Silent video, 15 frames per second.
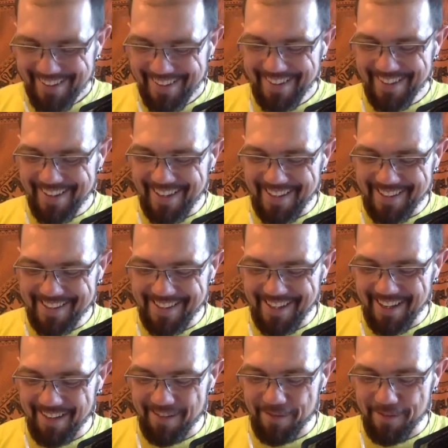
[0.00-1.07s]
Yes, you
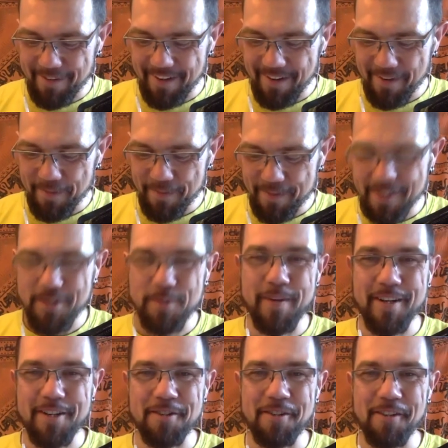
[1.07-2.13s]
have um, this
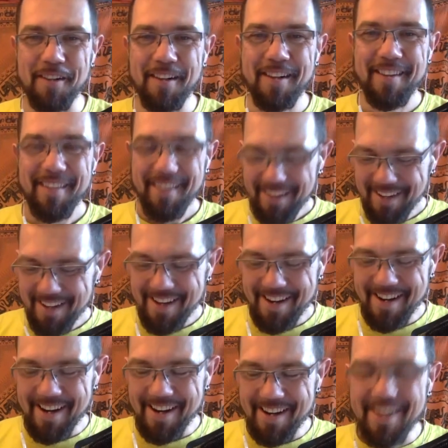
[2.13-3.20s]
special
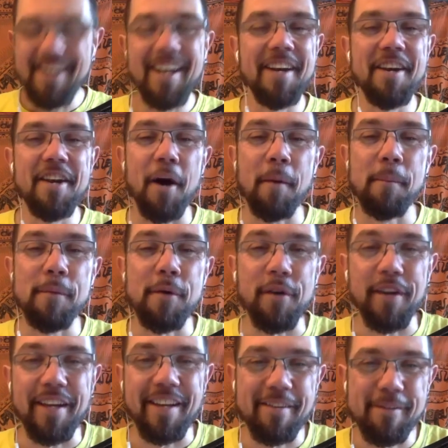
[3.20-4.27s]
uh,
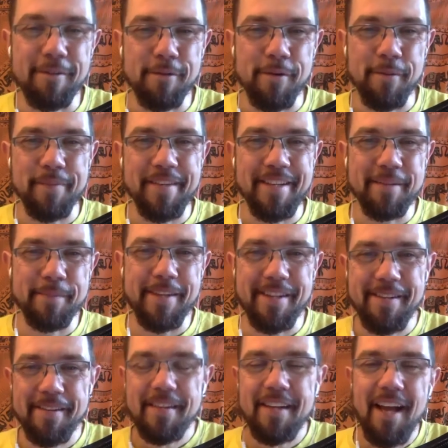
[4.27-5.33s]
numbering from Dilmi
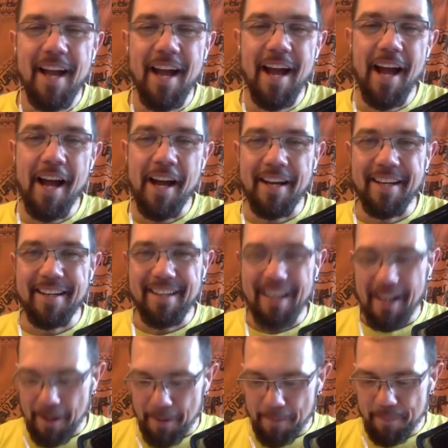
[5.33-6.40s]
and
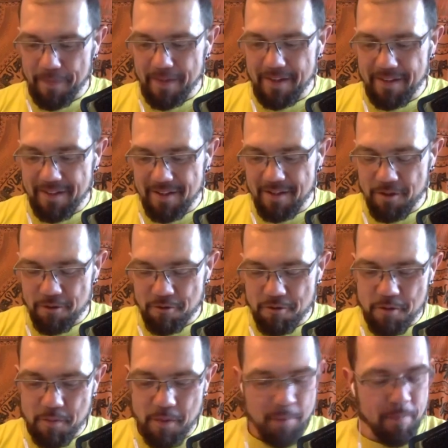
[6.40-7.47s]
um, the
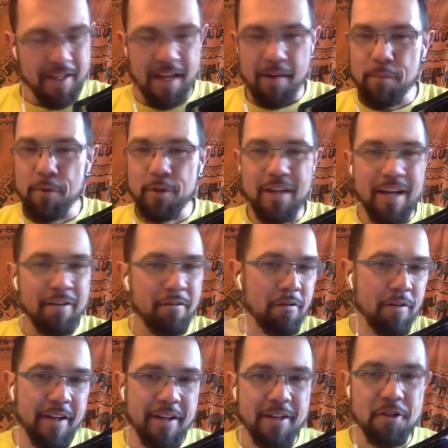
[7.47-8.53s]
YouTube. But I'll put
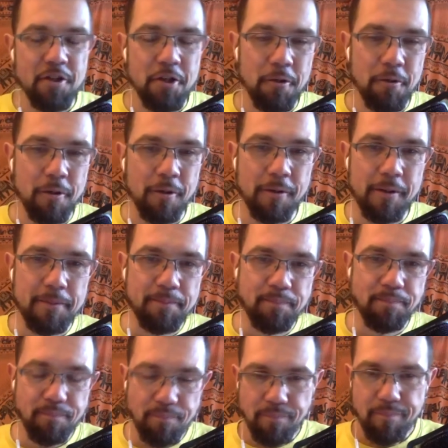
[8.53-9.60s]
everything in the show notes
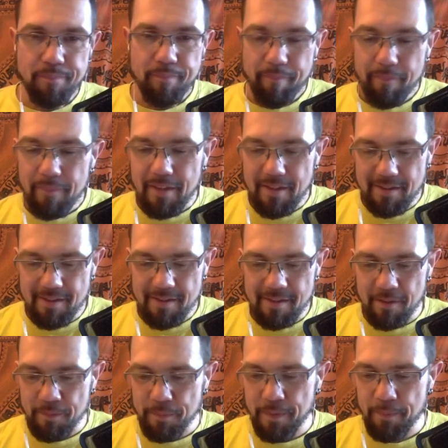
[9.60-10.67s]
so
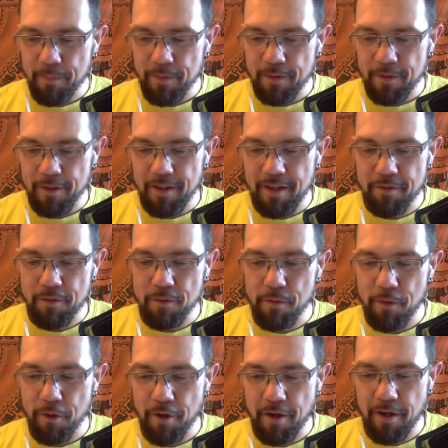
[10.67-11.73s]
oh, yeah, people okay. don't have to
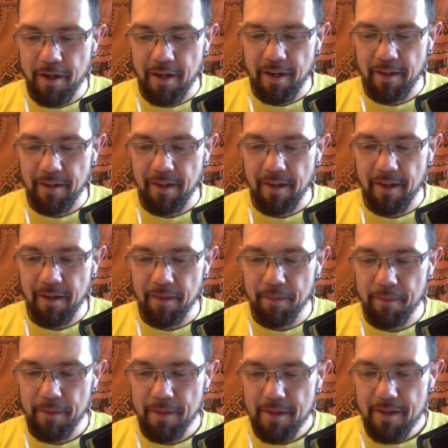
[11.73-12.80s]
worry. And
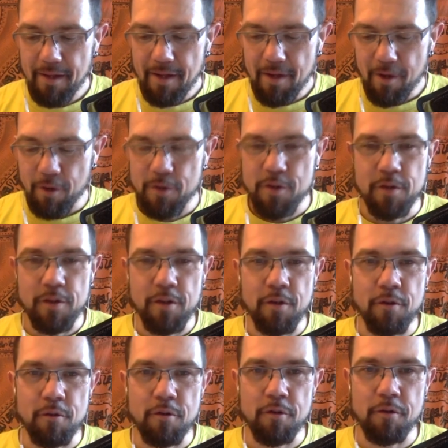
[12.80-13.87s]
um, also on the
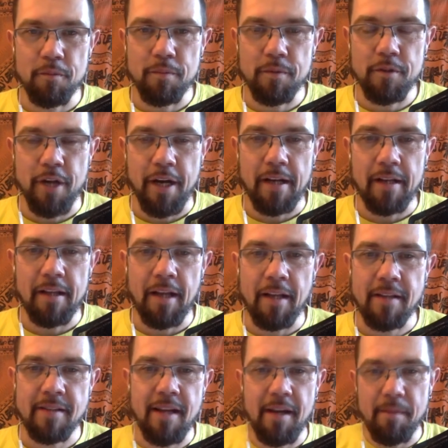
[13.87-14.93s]
YouTube channel
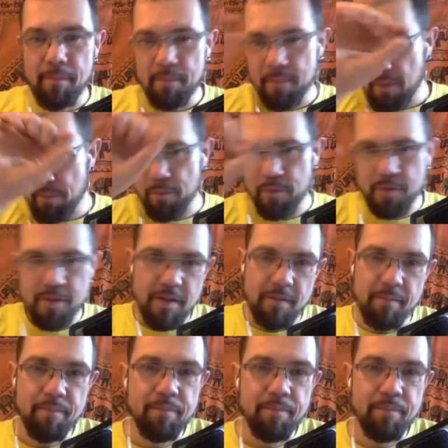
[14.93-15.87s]
last time, I put some